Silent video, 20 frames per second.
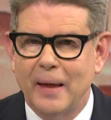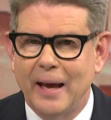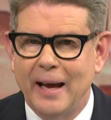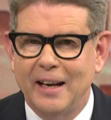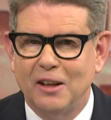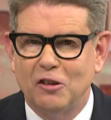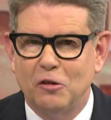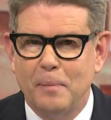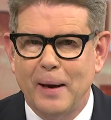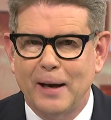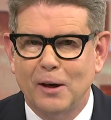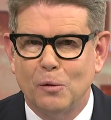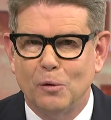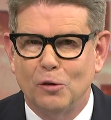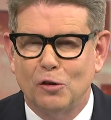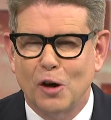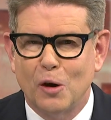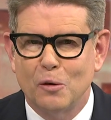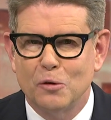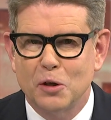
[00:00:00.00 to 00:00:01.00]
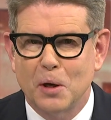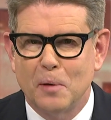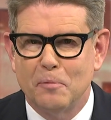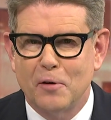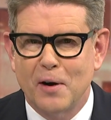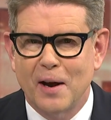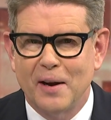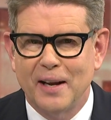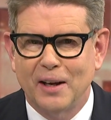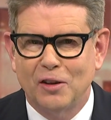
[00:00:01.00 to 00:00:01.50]
and it's back to his old
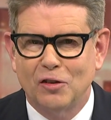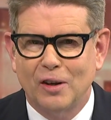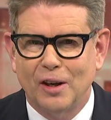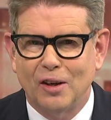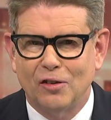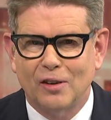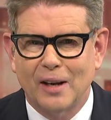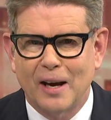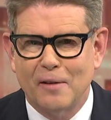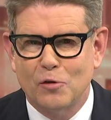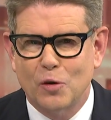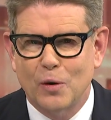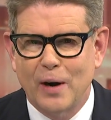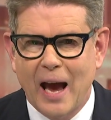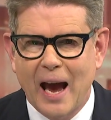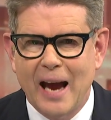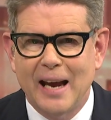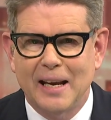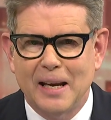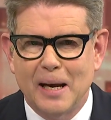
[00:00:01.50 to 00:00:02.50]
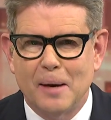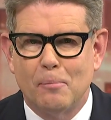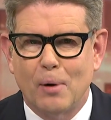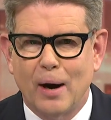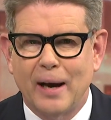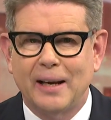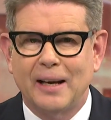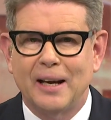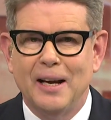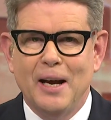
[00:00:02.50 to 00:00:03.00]
job for our next guest after an eight
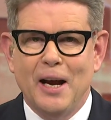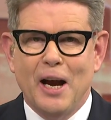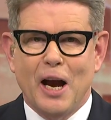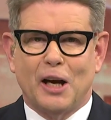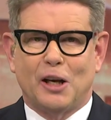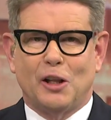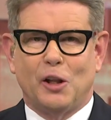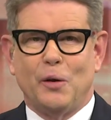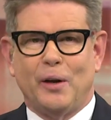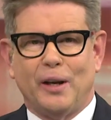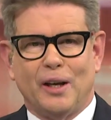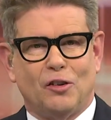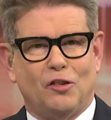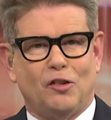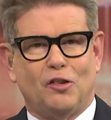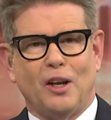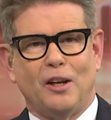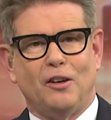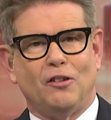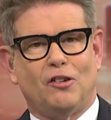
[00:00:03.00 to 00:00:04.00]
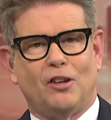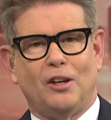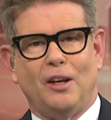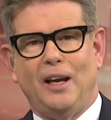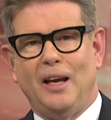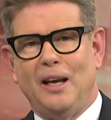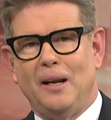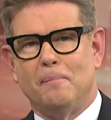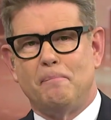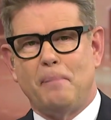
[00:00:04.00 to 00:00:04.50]
year break, including a
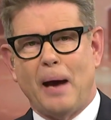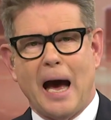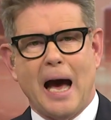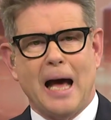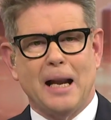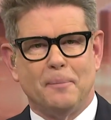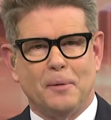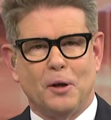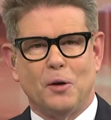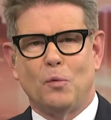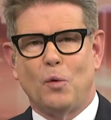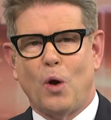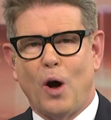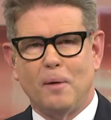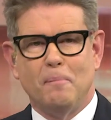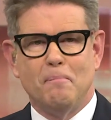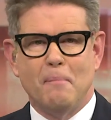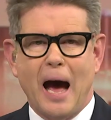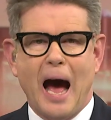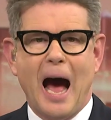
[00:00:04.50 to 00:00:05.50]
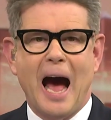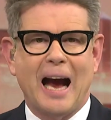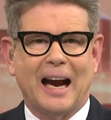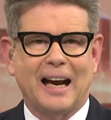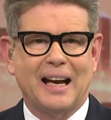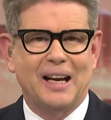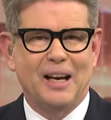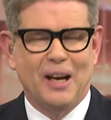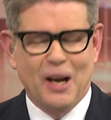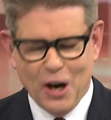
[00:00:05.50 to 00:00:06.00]
stint in Parliament. Ron
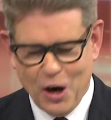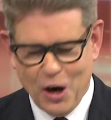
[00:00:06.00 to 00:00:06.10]
Mark.